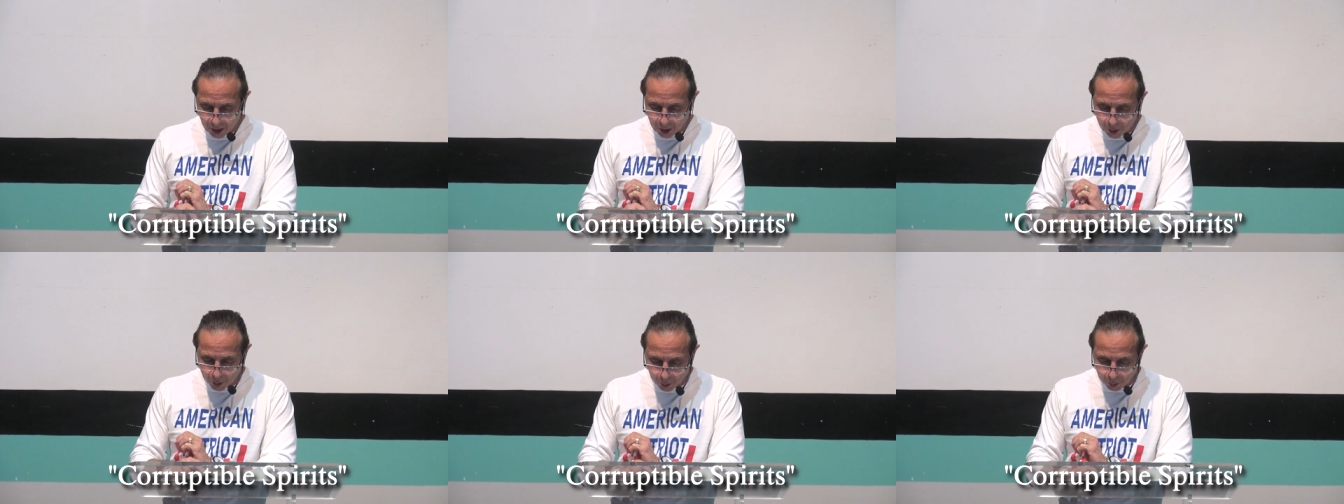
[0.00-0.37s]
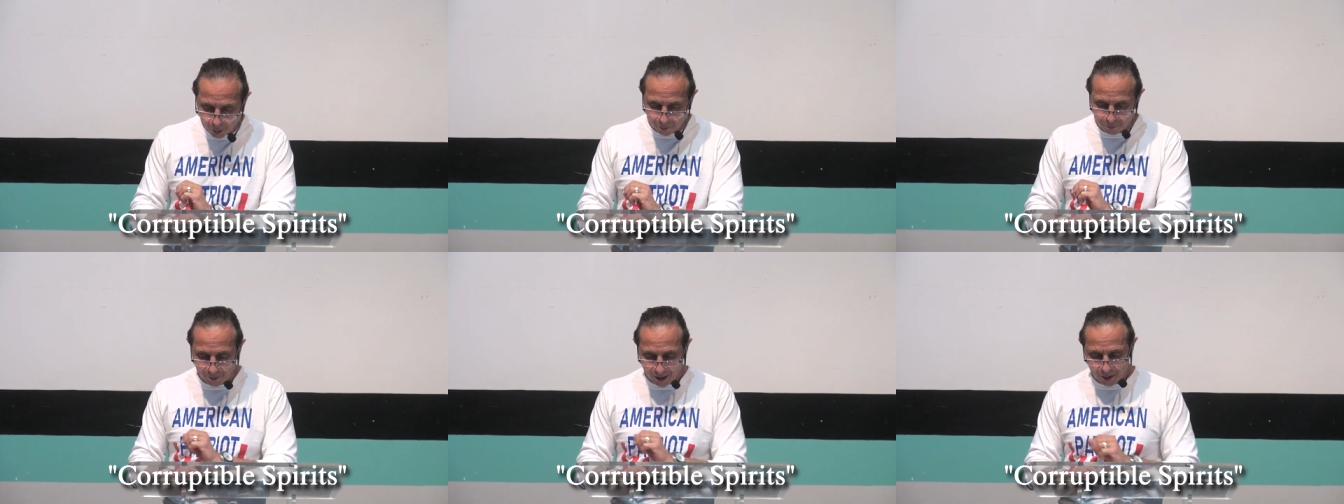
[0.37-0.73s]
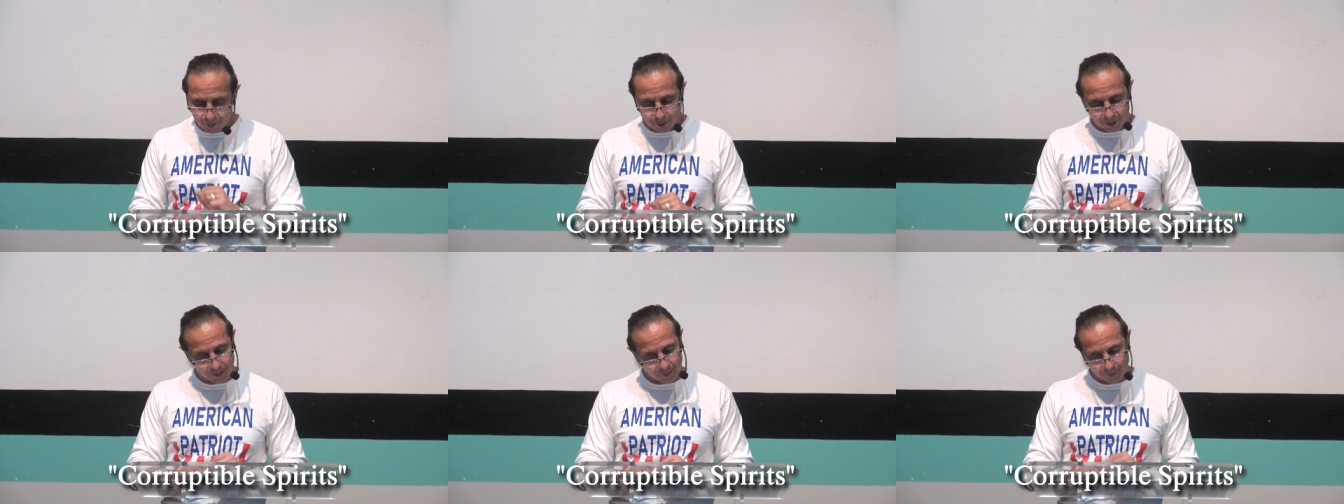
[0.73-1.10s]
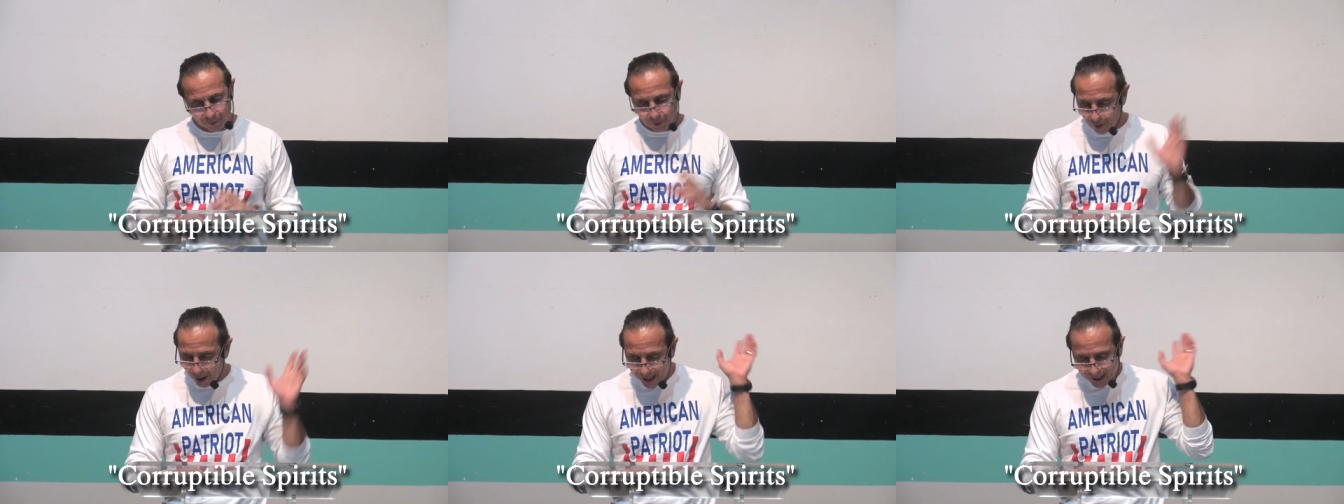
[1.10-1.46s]
Glorified with him.
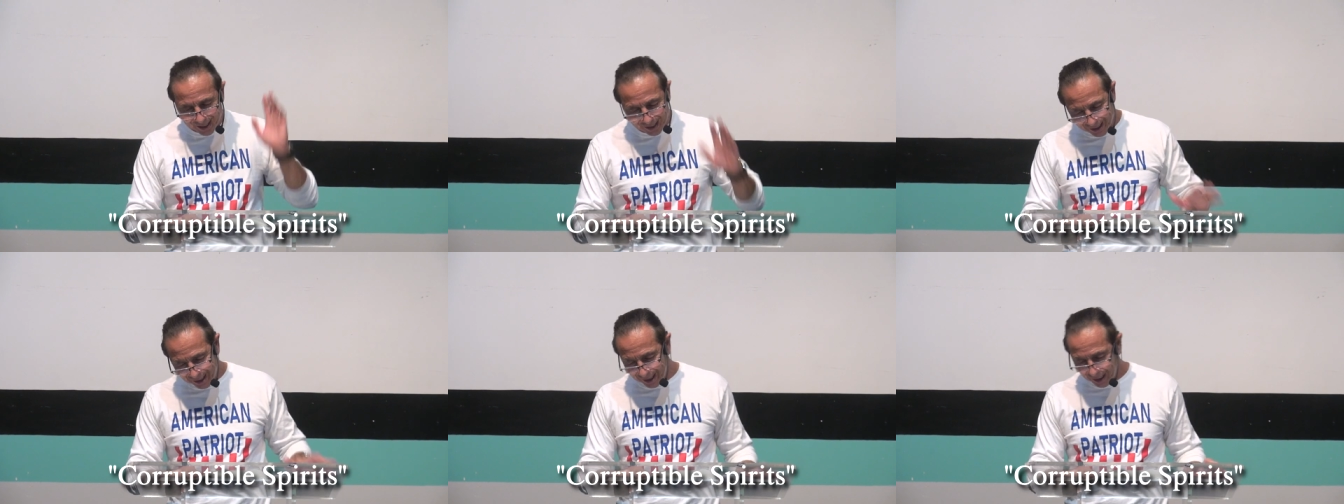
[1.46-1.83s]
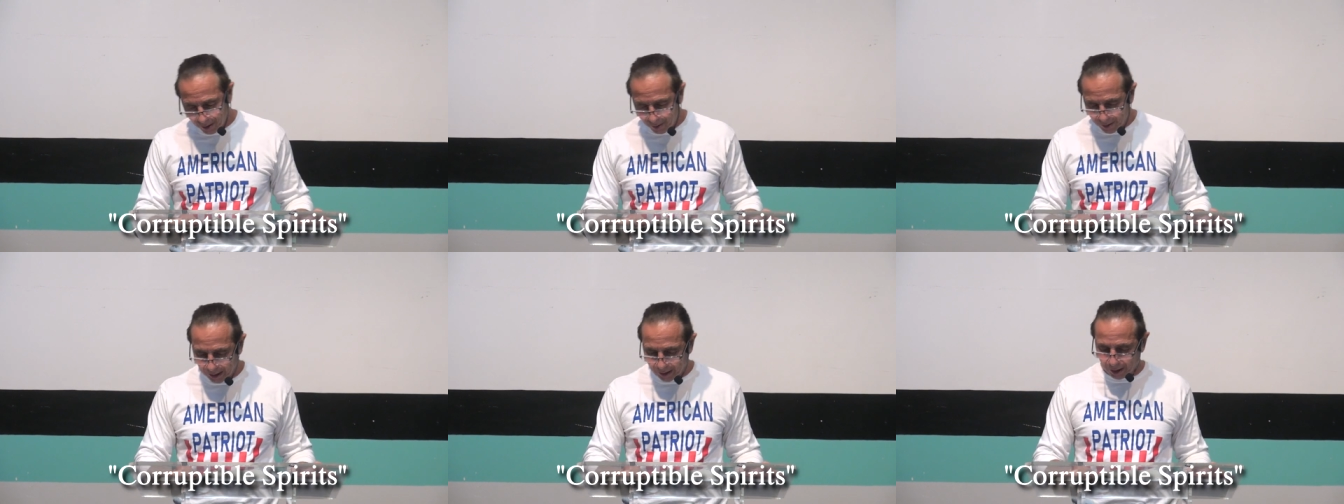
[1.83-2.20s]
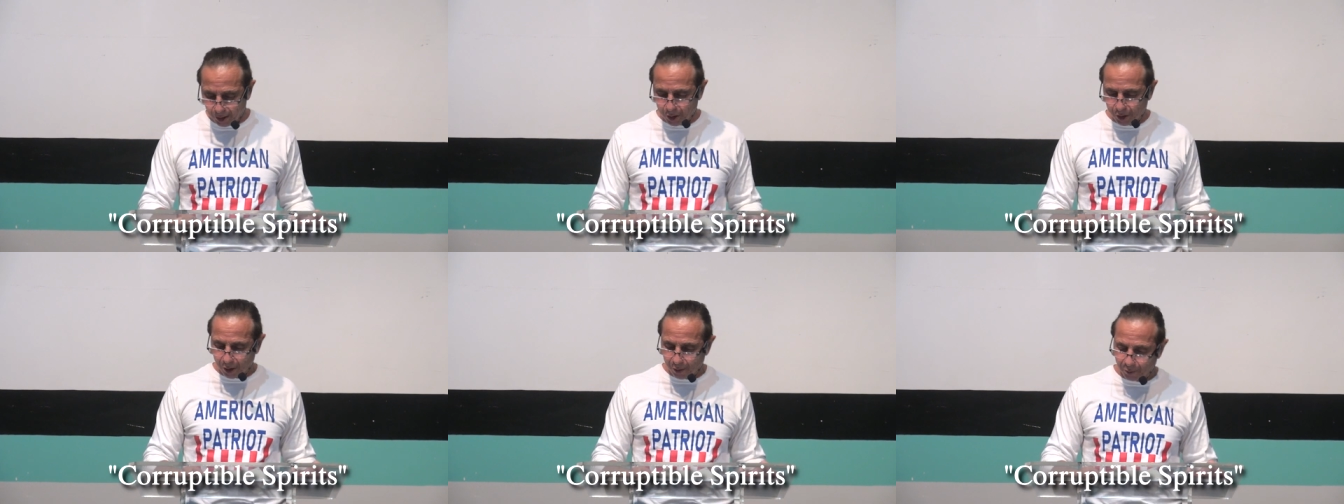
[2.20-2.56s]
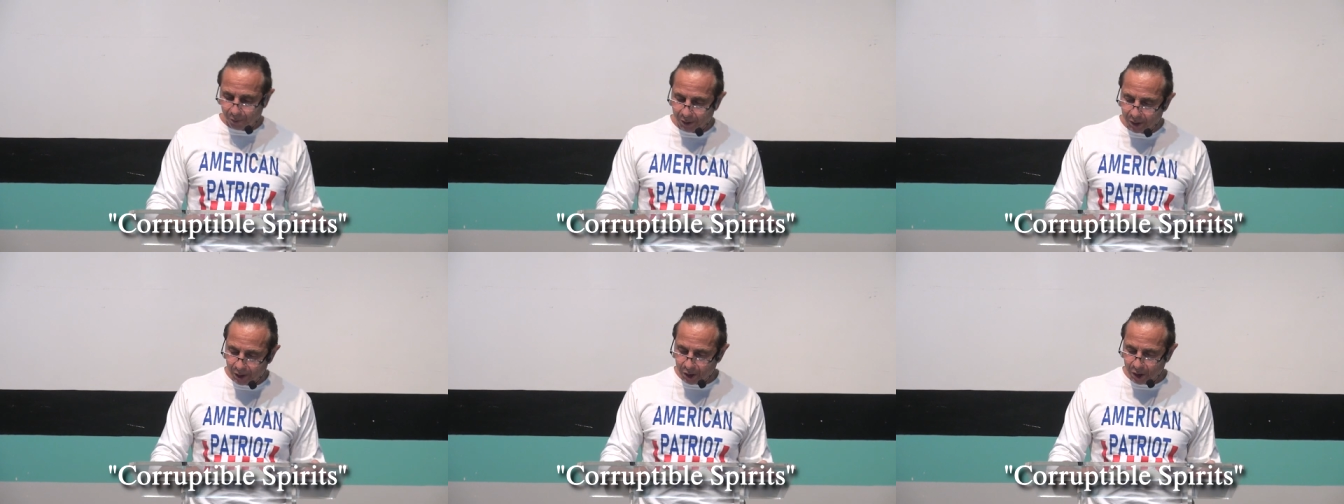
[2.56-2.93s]
For I consider that the
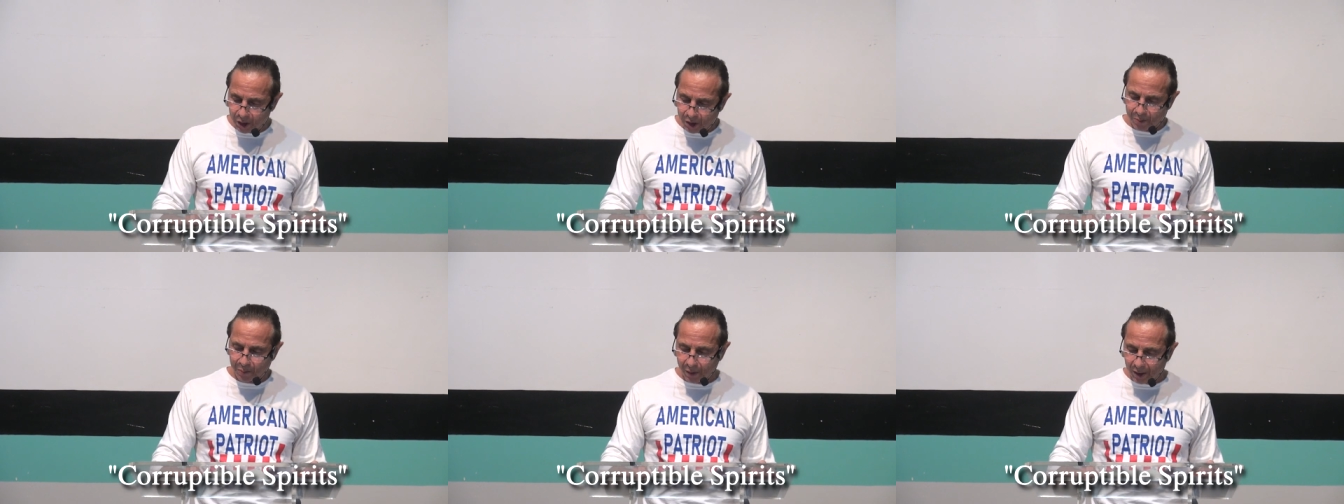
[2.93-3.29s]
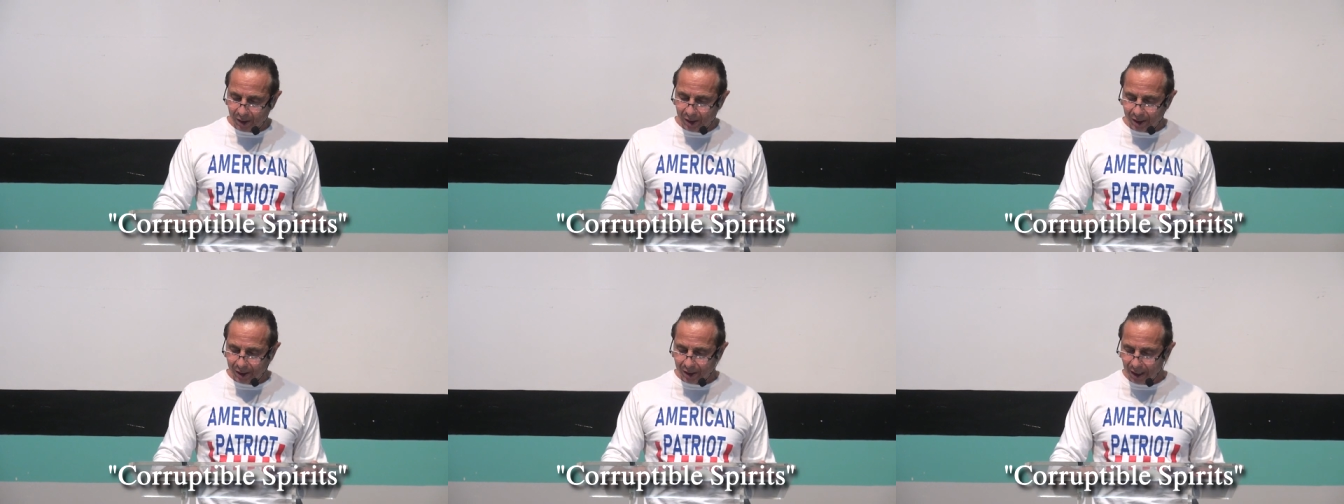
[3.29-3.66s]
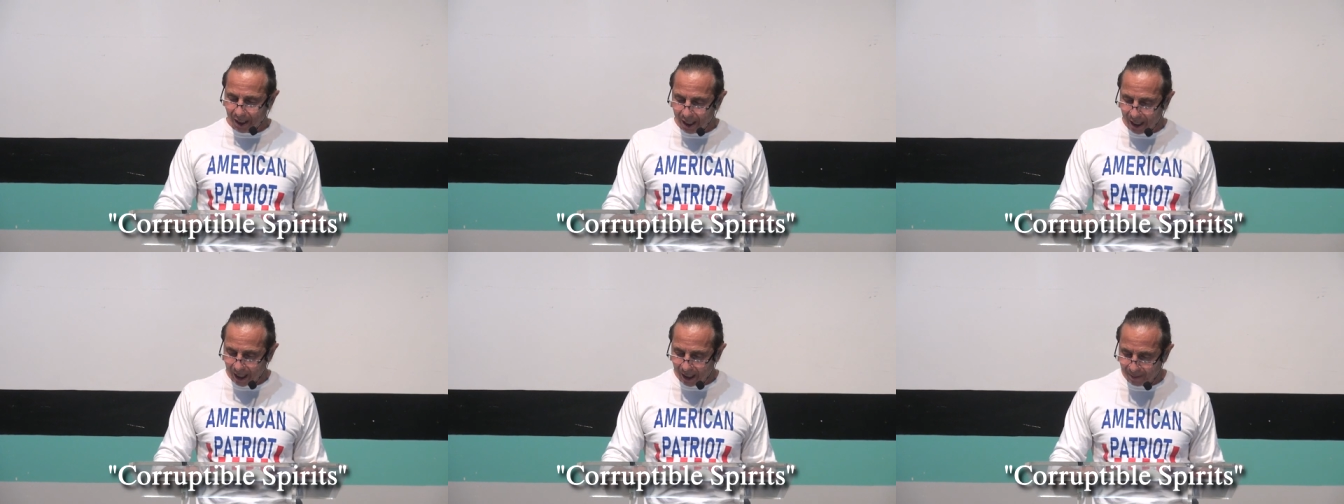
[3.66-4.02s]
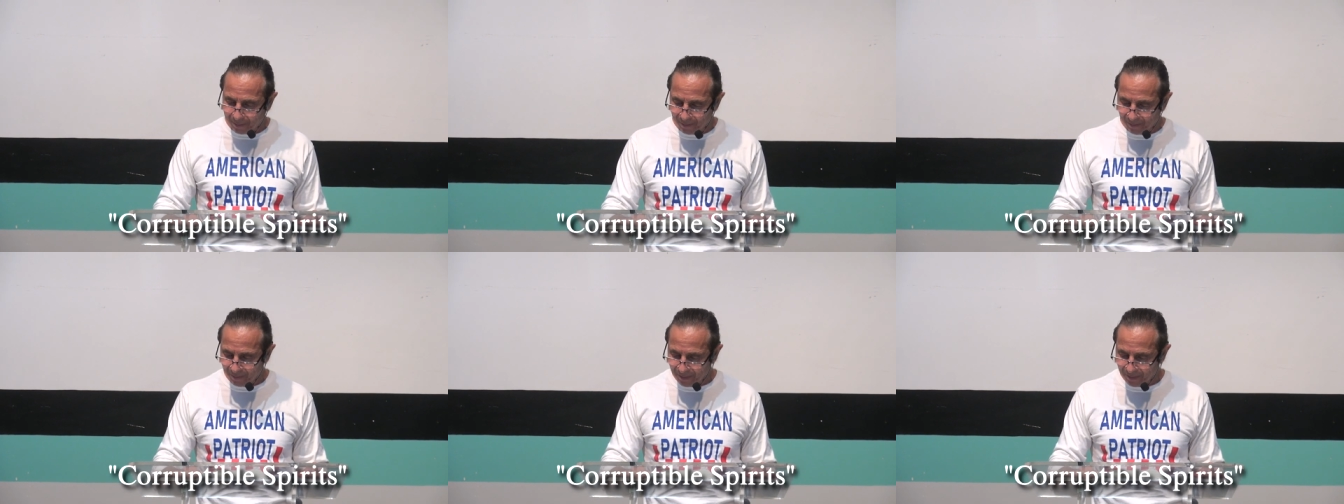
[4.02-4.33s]
suffering of this present time